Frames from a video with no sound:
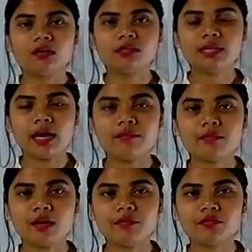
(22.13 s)
See, I'm
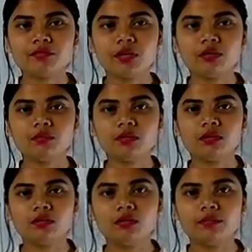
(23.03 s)
coming from
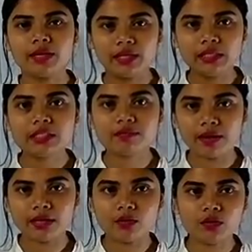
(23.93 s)
my English
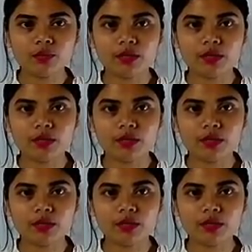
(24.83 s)
background,